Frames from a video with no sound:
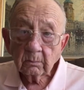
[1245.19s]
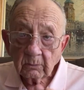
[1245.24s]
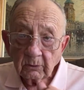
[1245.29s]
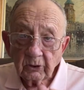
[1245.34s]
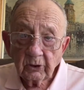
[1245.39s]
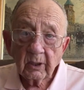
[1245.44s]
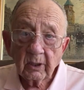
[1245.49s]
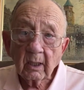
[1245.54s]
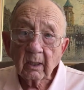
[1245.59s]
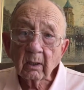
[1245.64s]

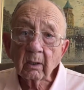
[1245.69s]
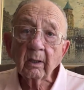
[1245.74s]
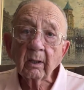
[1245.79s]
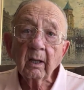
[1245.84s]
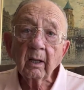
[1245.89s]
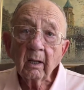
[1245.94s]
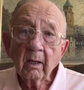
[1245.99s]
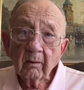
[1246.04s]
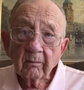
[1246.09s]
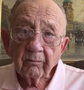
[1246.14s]
Generally,
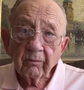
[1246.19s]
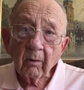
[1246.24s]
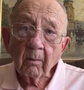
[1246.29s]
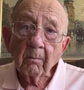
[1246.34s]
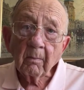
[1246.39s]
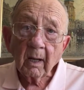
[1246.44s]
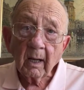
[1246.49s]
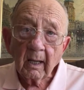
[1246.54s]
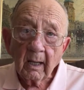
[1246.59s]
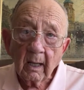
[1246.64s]
from
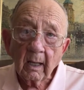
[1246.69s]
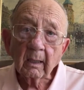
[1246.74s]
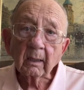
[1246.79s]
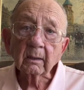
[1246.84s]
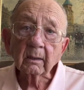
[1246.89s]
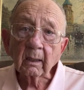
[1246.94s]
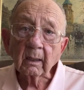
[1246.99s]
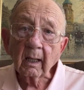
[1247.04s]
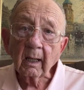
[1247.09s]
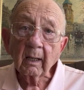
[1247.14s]
my
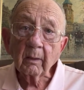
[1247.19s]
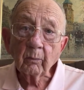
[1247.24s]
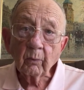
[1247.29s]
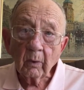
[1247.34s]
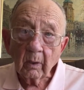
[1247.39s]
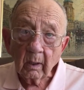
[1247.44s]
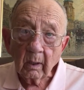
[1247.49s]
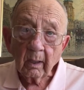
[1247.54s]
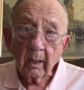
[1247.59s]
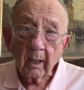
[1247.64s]
heart, I
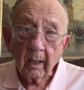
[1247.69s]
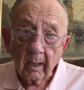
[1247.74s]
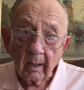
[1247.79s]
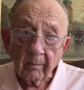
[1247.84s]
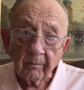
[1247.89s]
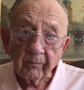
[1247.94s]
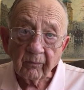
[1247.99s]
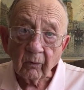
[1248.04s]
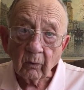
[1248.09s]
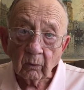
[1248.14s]
really am,
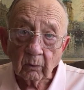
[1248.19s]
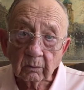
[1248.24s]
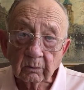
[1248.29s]
folks.